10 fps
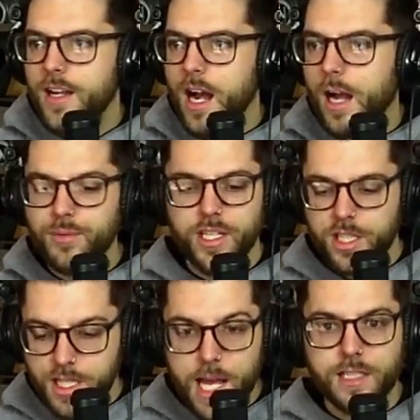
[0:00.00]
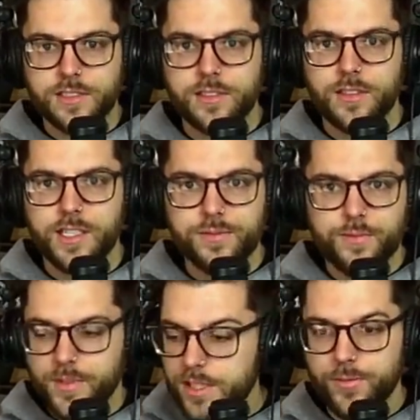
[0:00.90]
I'm like, "Yes,
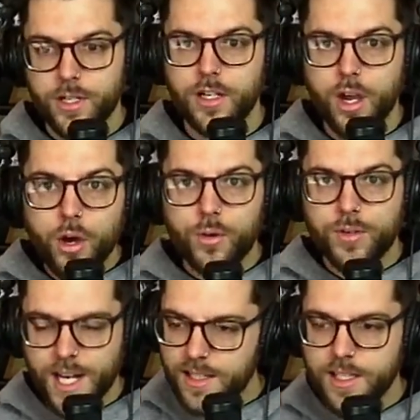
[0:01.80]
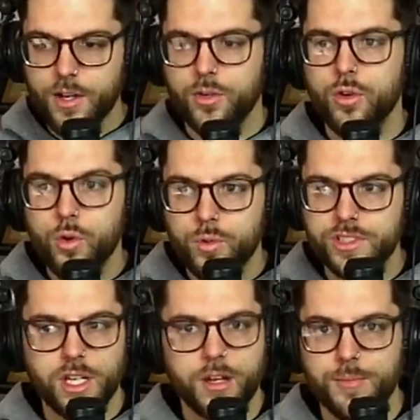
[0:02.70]
let's fucking go." And I didn't care who was
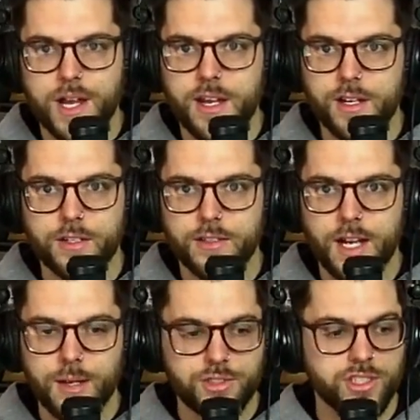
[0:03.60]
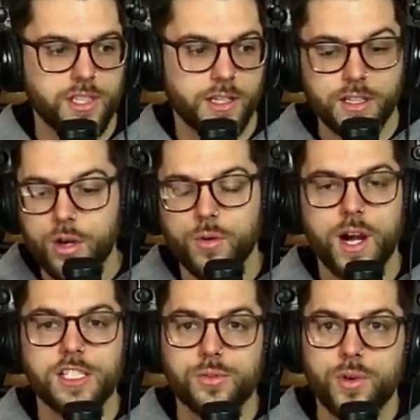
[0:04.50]
cutting my hair. I was just like, "Yo,
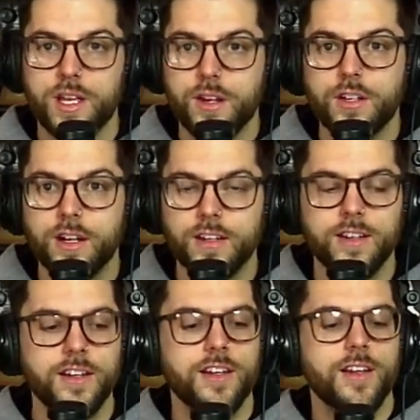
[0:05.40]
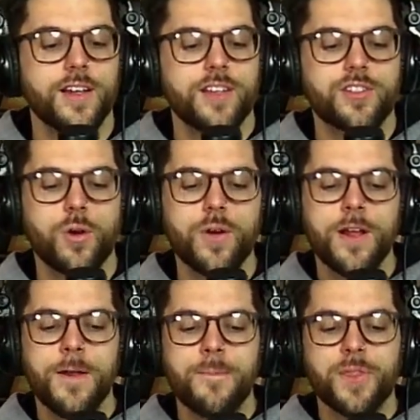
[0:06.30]
I just want a haircut." So
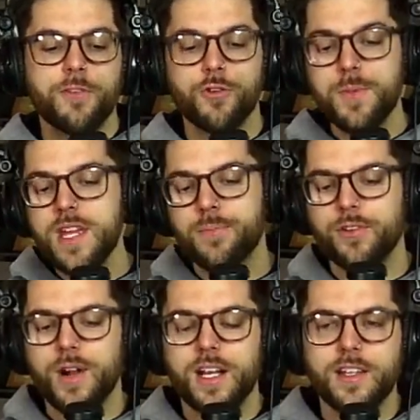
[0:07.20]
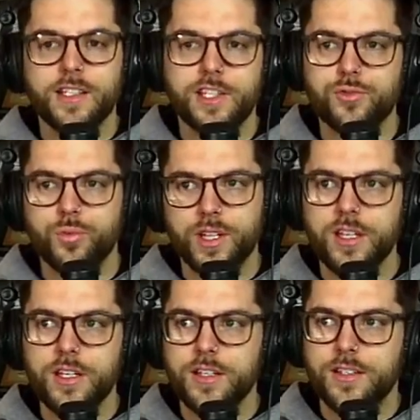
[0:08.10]
for me, it provided like this
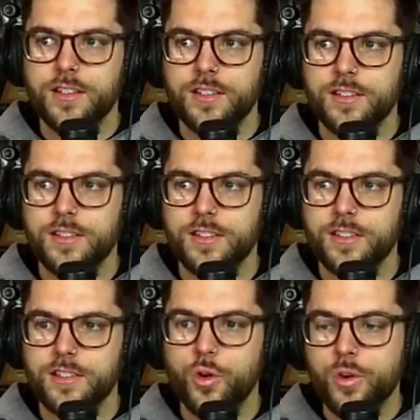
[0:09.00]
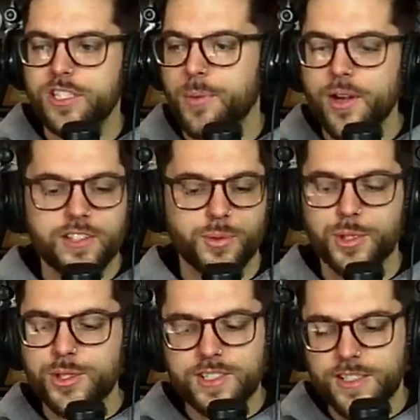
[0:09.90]
really cool experience where
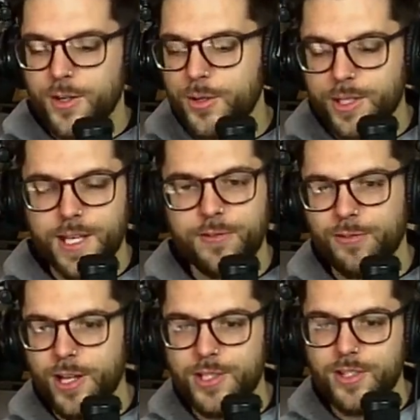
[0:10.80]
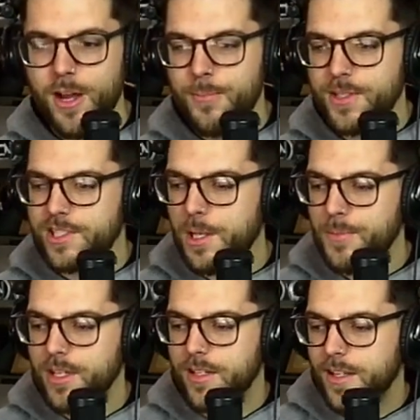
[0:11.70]
you're getting freshened up. It's
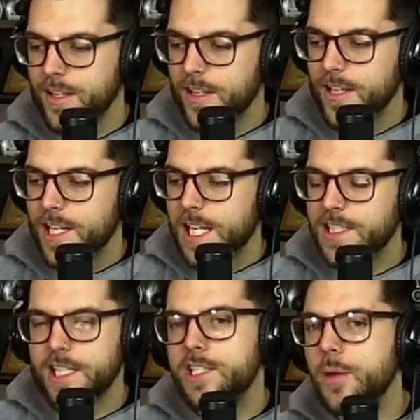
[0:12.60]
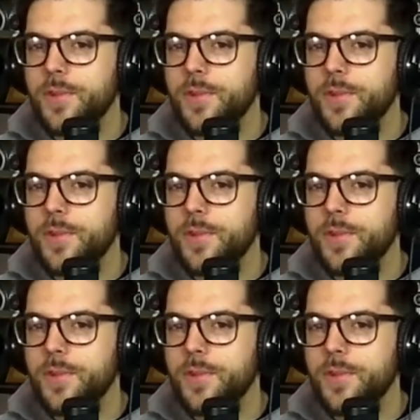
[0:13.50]
like something